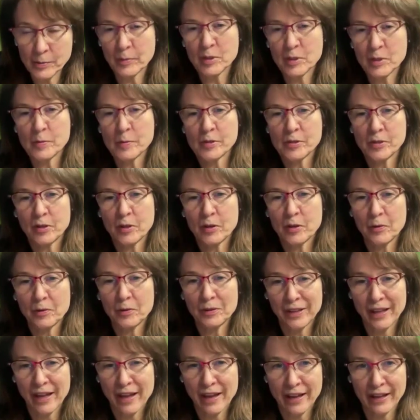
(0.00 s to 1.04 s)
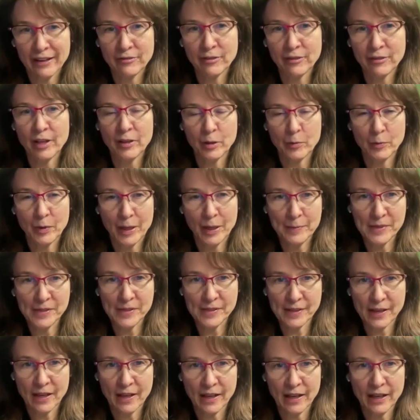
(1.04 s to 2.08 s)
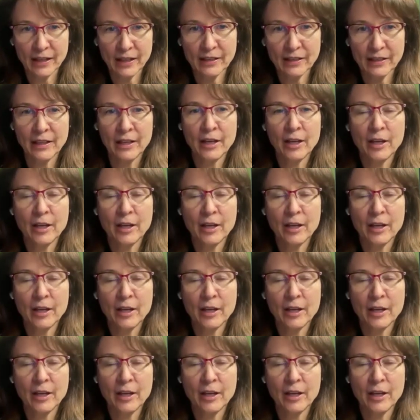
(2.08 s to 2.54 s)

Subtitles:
when we're supposed to go live on the website